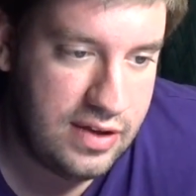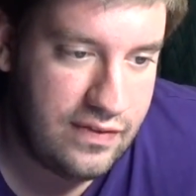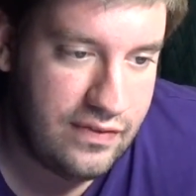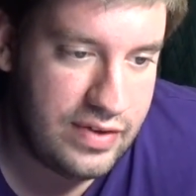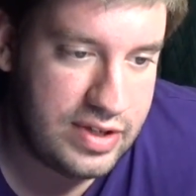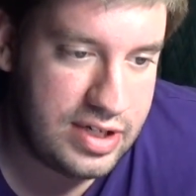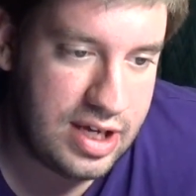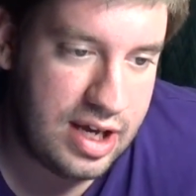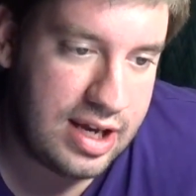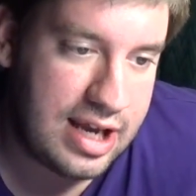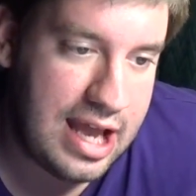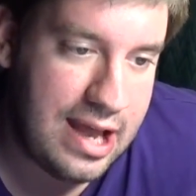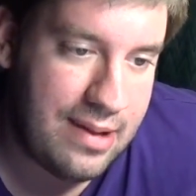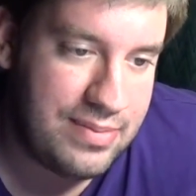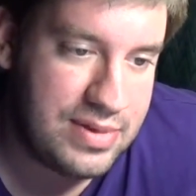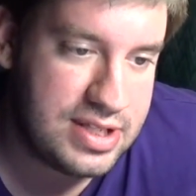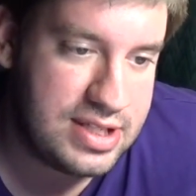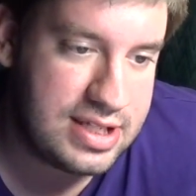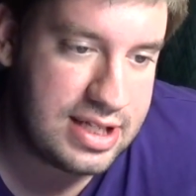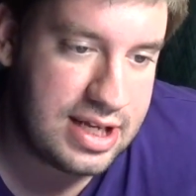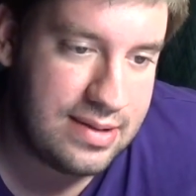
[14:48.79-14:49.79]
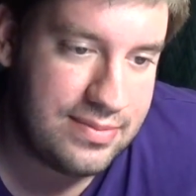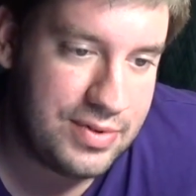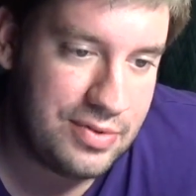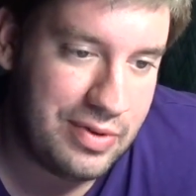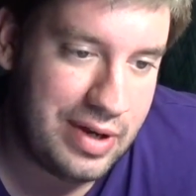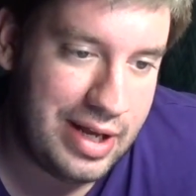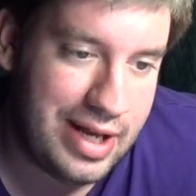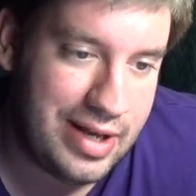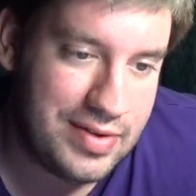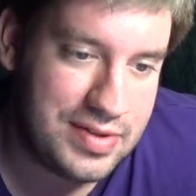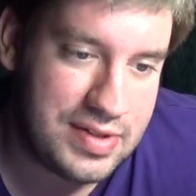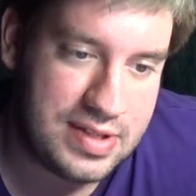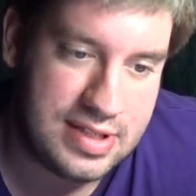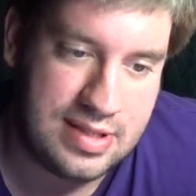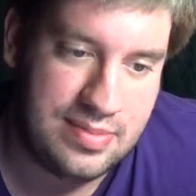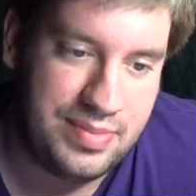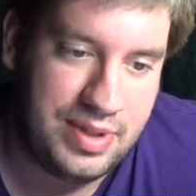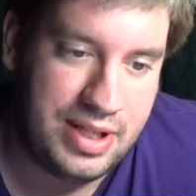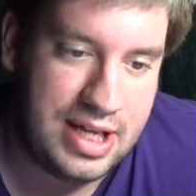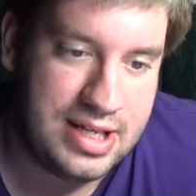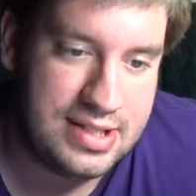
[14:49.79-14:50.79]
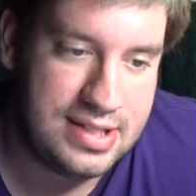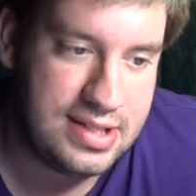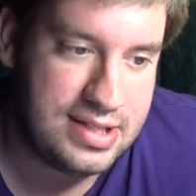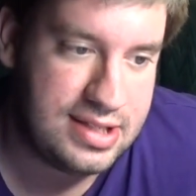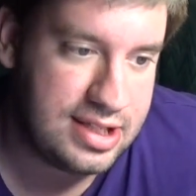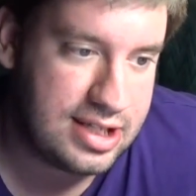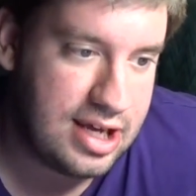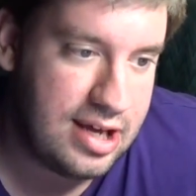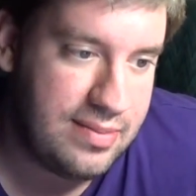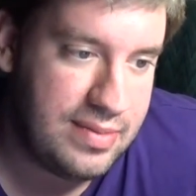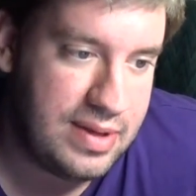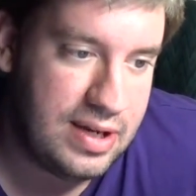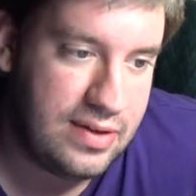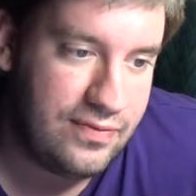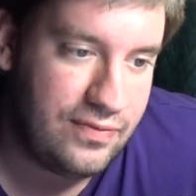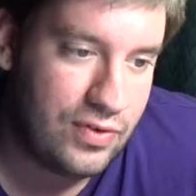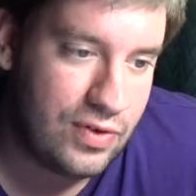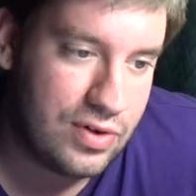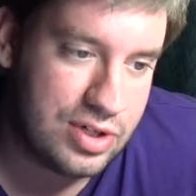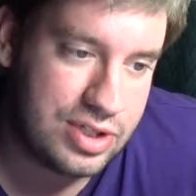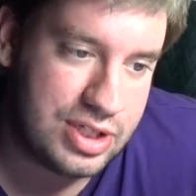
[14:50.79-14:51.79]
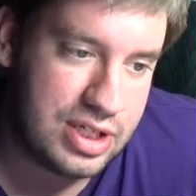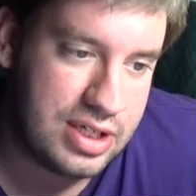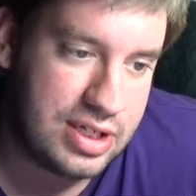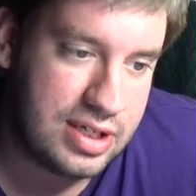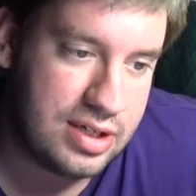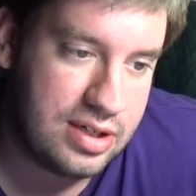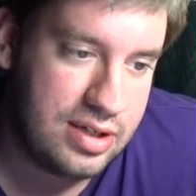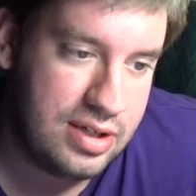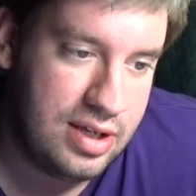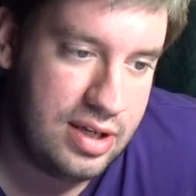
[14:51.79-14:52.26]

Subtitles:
If a dog happens to come to a house, it symbolizes the coming of fortune.